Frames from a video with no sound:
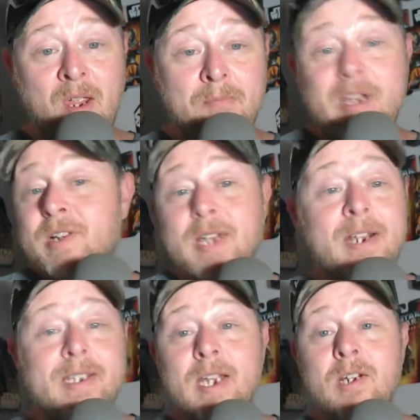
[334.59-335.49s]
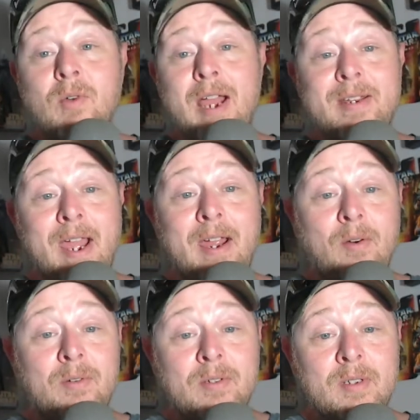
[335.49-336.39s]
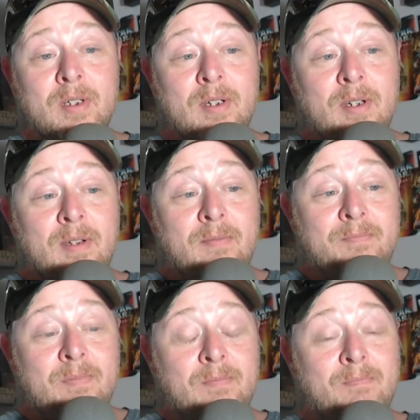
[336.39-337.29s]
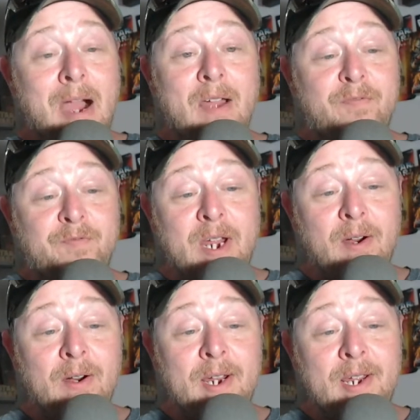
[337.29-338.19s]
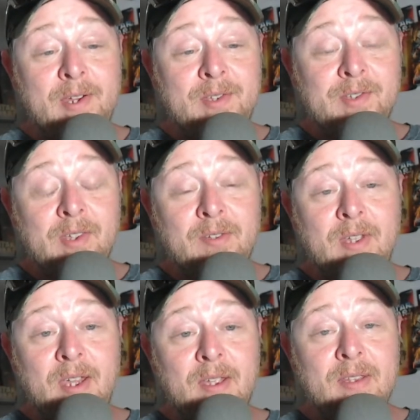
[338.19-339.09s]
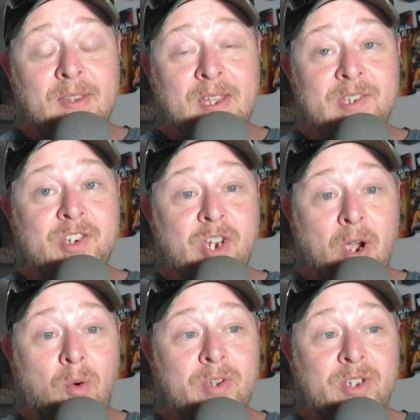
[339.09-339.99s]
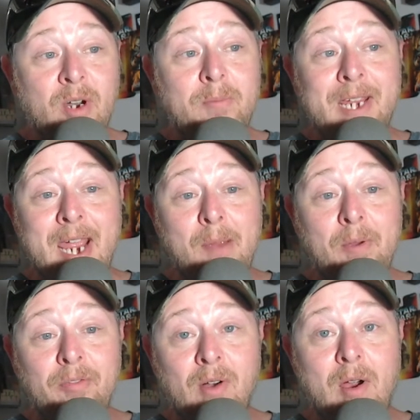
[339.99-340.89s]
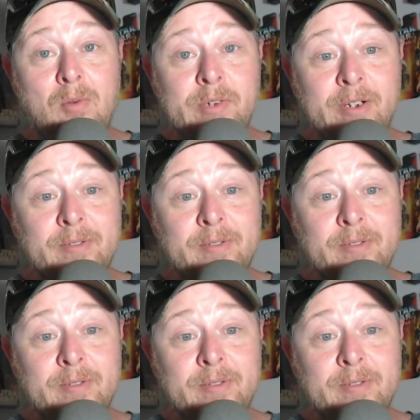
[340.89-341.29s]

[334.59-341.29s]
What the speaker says: Because I can tell you right now, my fear is this show is going to be Game of Thrones.